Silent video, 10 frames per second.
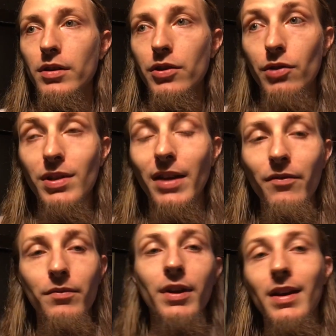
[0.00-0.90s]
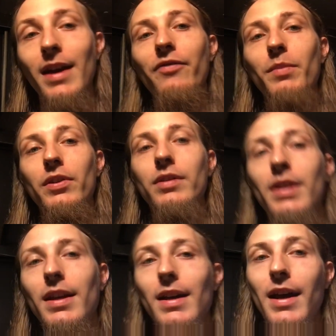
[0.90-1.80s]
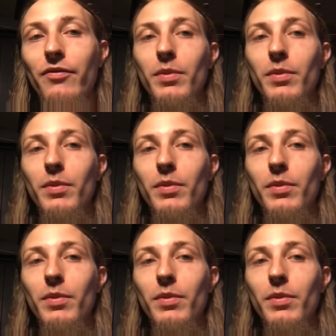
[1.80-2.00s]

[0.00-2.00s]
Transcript: so seven and a half million to eight and a half